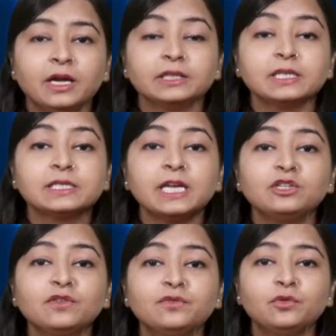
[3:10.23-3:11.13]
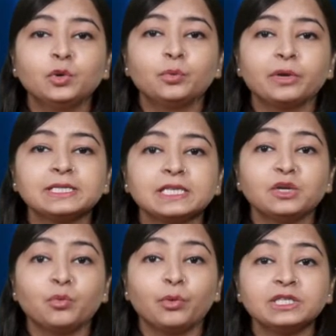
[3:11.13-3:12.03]
The State of Food Waste
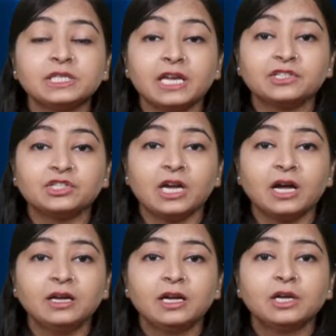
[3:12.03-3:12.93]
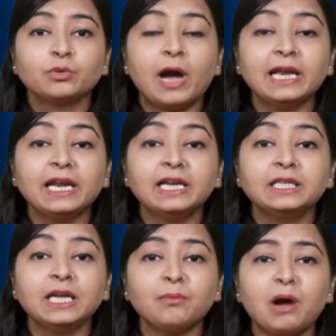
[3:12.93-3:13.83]
in West Asia, to highlight
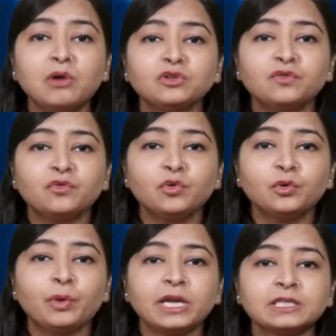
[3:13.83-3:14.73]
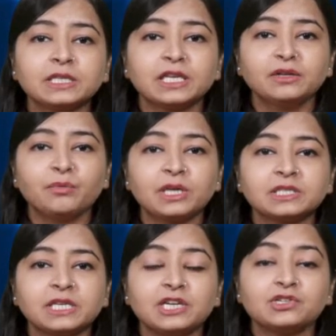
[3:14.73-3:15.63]
the amount of food waste in the
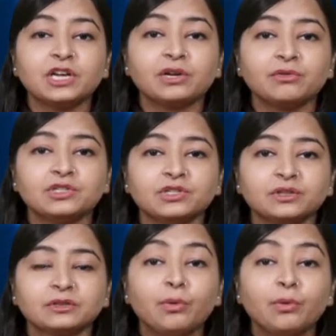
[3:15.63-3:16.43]
West Asia region.